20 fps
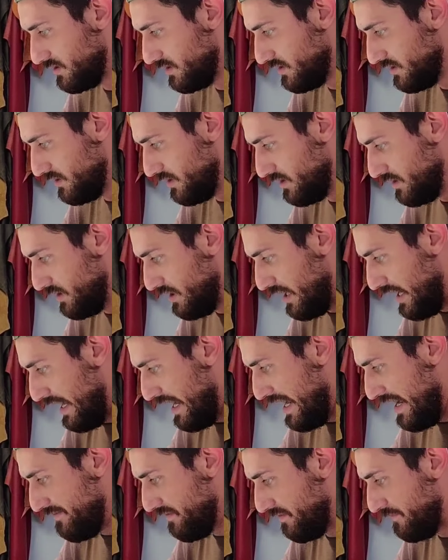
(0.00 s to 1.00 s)

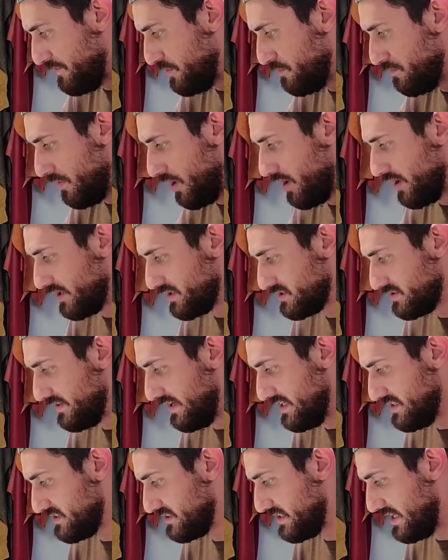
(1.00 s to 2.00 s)
I have a few marks
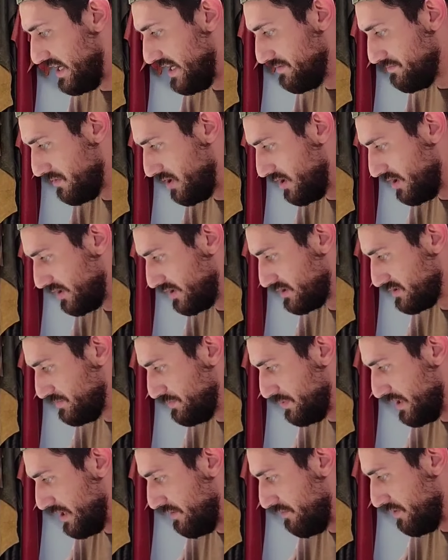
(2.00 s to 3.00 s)
as guide marks,
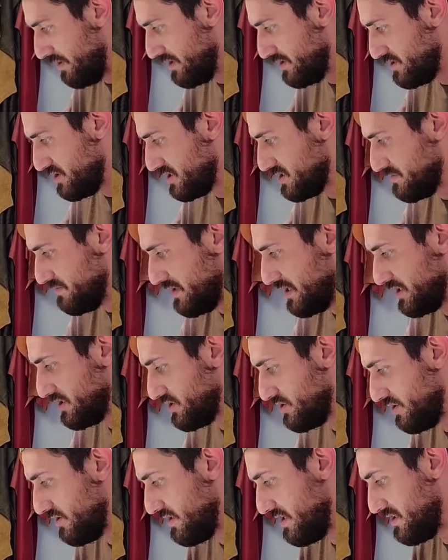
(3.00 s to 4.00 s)
but I want to just make
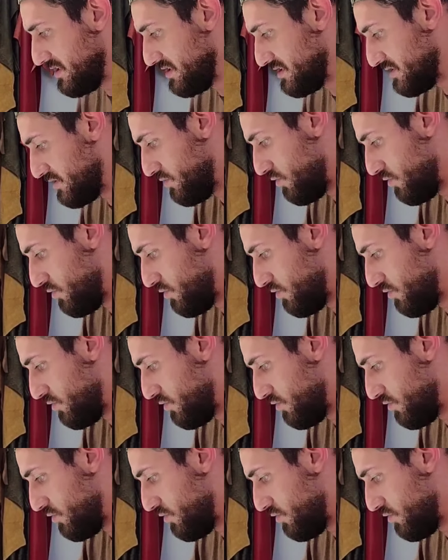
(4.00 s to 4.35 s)
sure that